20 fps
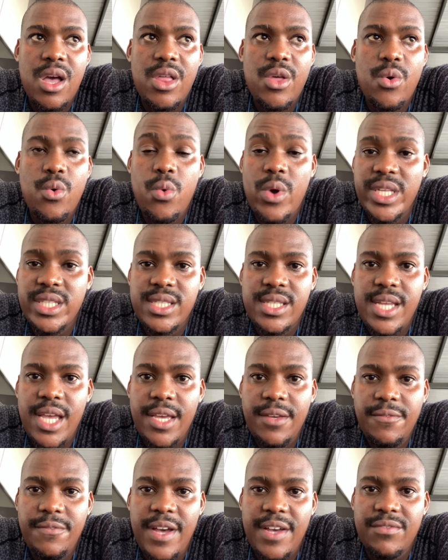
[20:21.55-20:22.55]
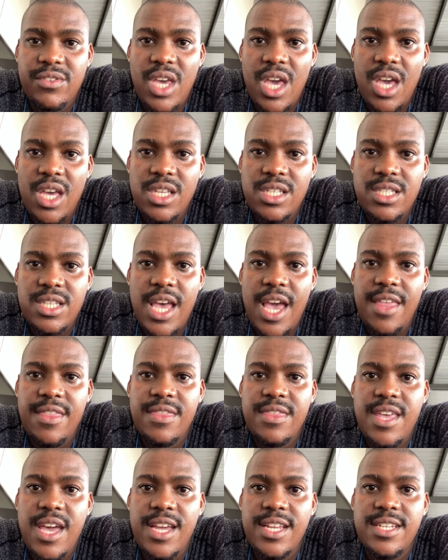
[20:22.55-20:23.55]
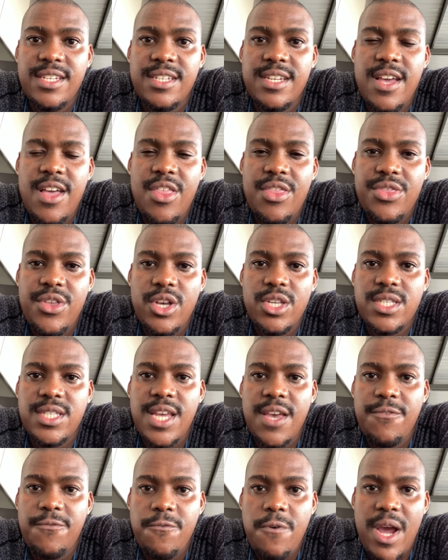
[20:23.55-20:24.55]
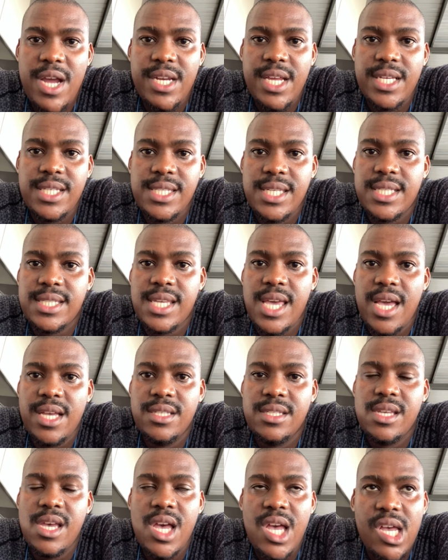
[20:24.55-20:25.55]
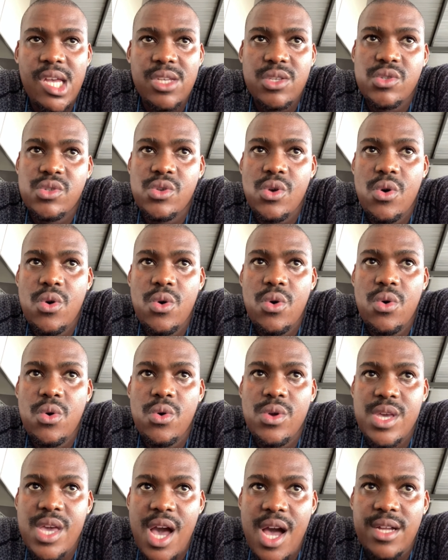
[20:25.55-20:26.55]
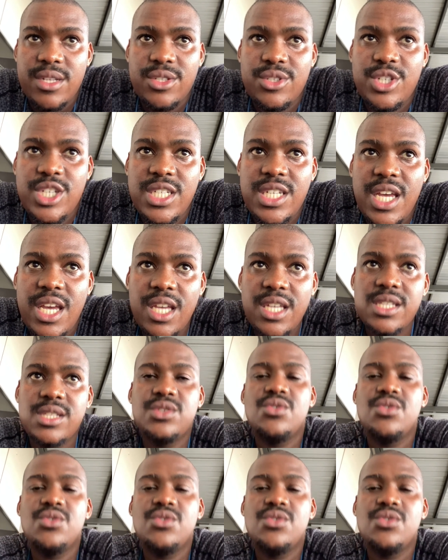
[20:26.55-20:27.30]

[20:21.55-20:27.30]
Wednesday, five Ks, and then Thursday, Friday, six Ks. So yeah, today's